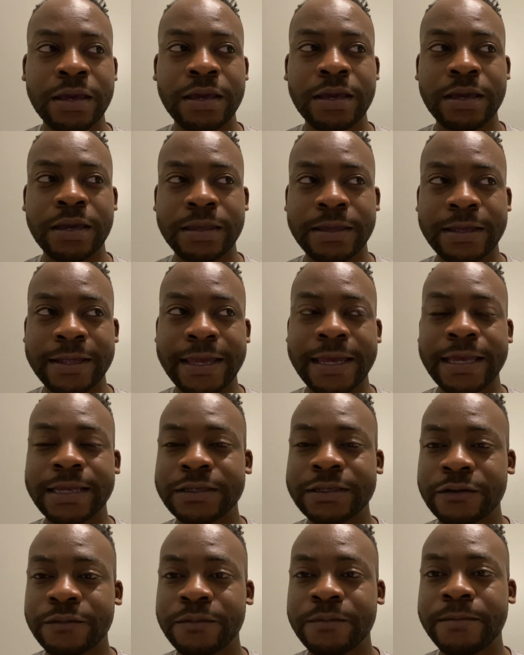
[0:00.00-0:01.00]
And then as
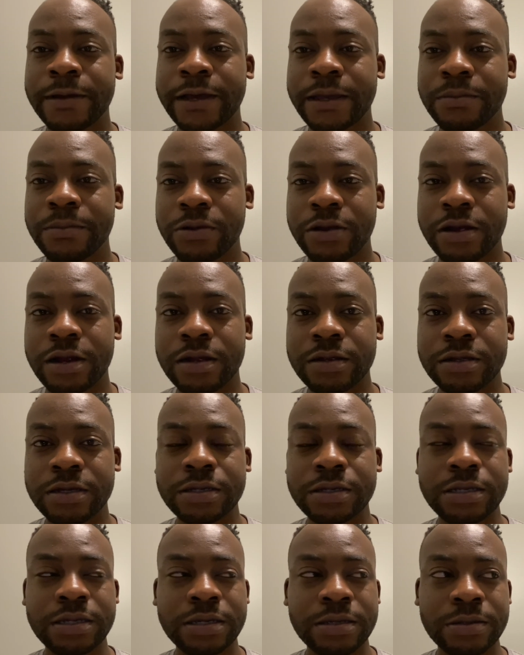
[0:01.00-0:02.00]
a
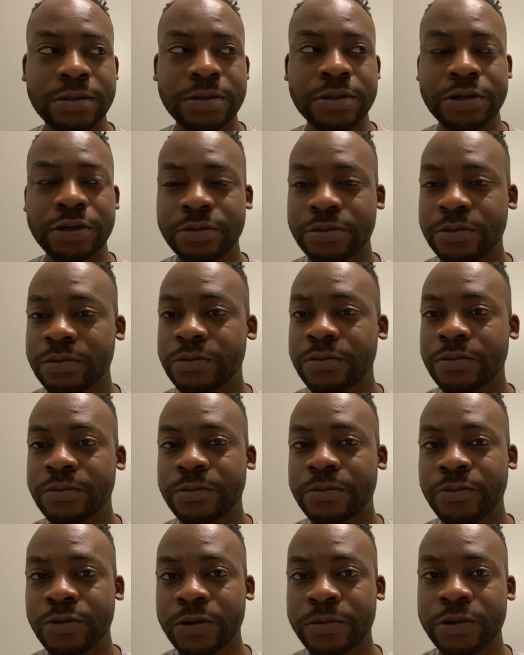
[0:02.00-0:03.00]
byproduct, the
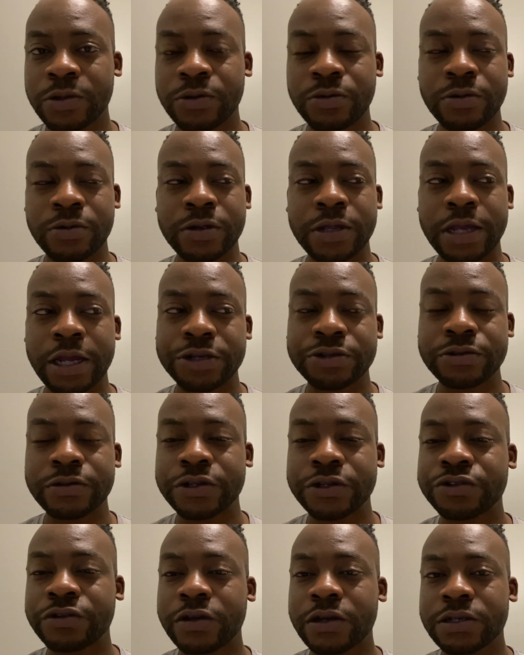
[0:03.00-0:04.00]
women who are naturally
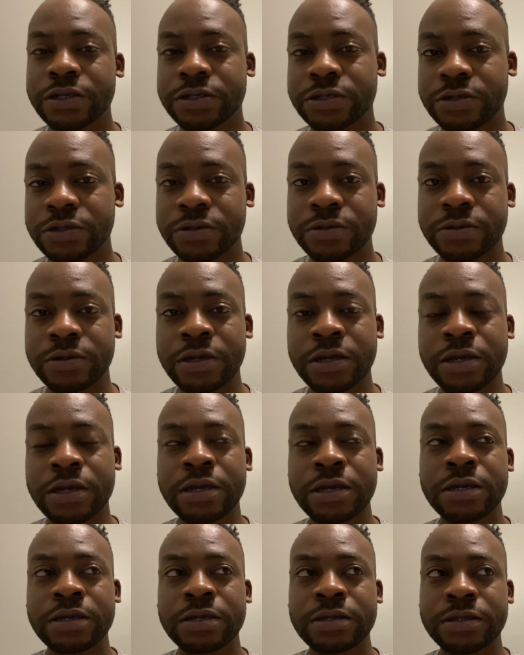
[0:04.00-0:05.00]
attracted to you,
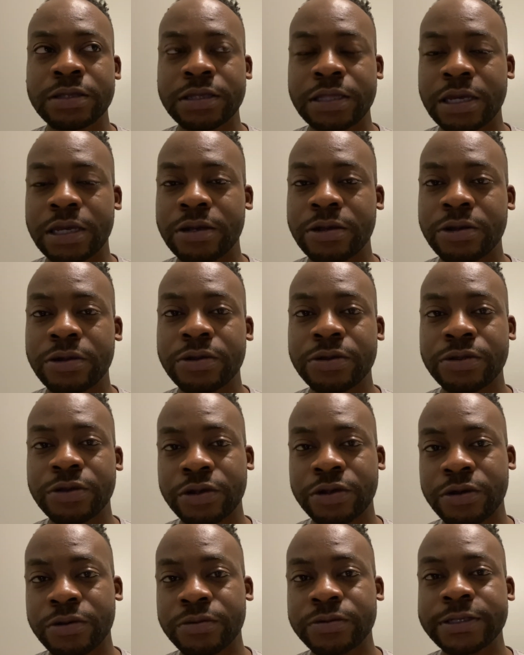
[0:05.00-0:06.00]
they're, they're
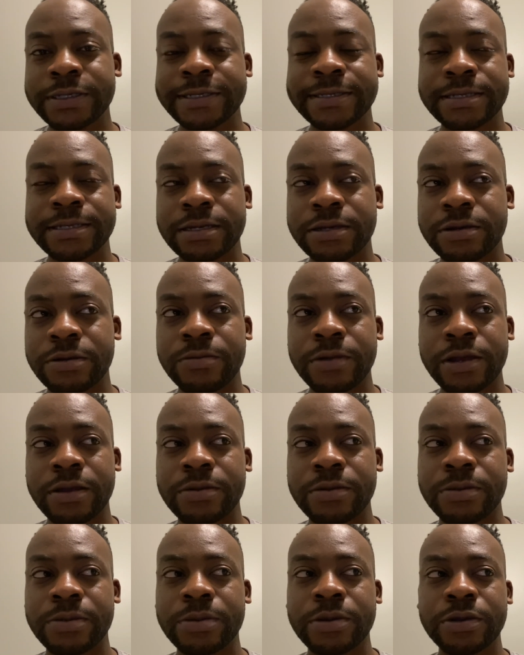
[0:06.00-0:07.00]
going to stick
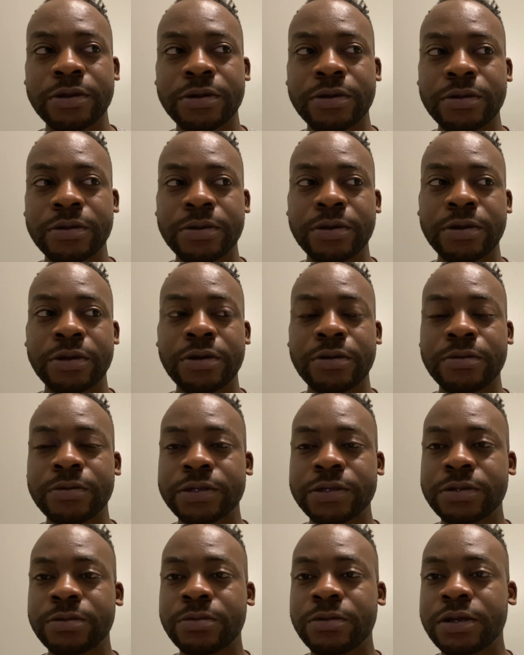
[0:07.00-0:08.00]
around. They're, they're going
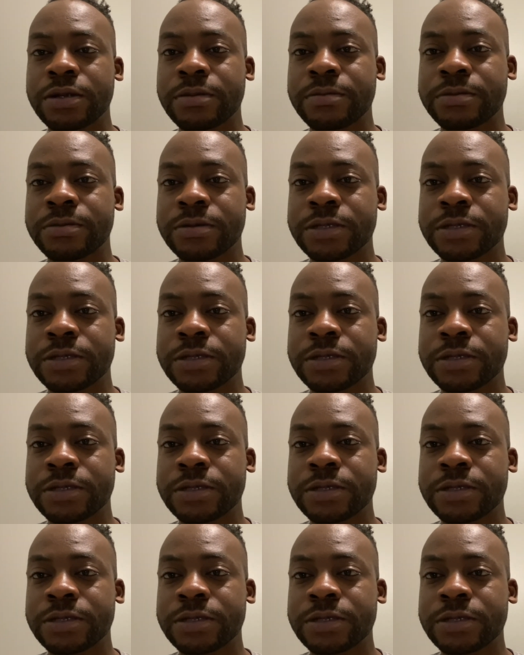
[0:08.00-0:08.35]
to want